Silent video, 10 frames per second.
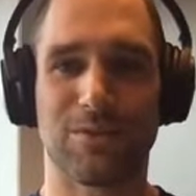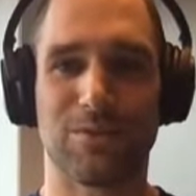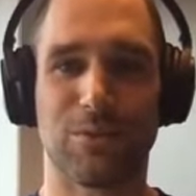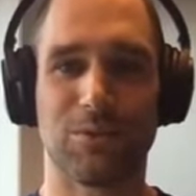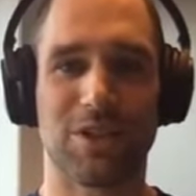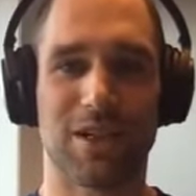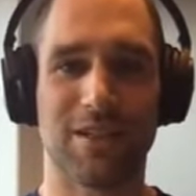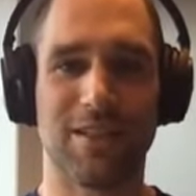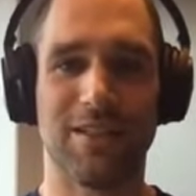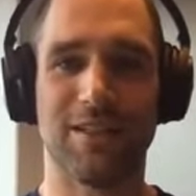from Jakarta
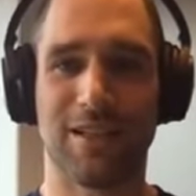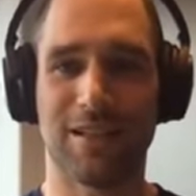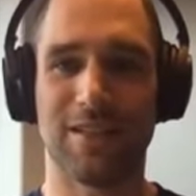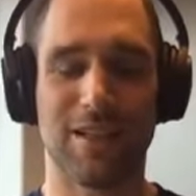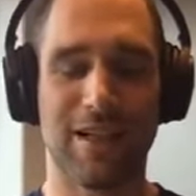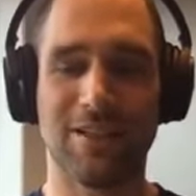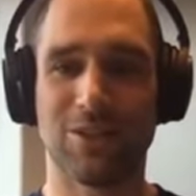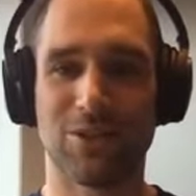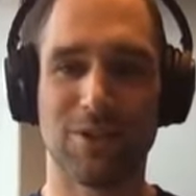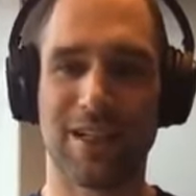EE9, 8
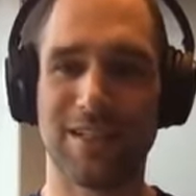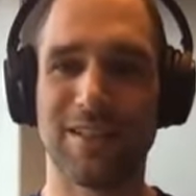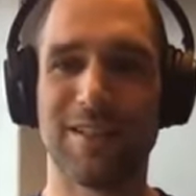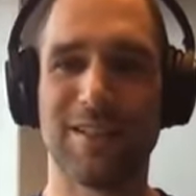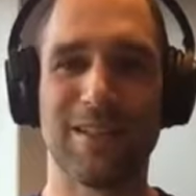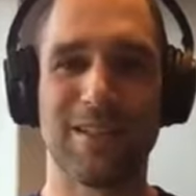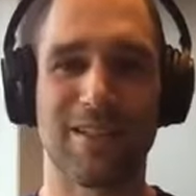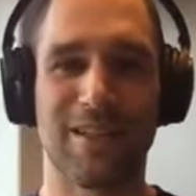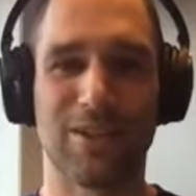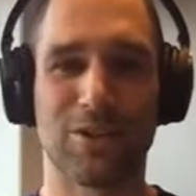to 9
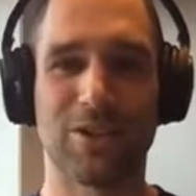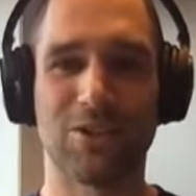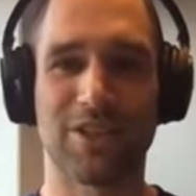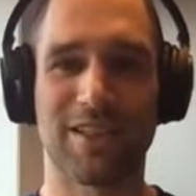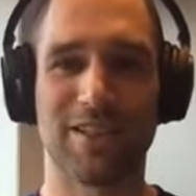in order to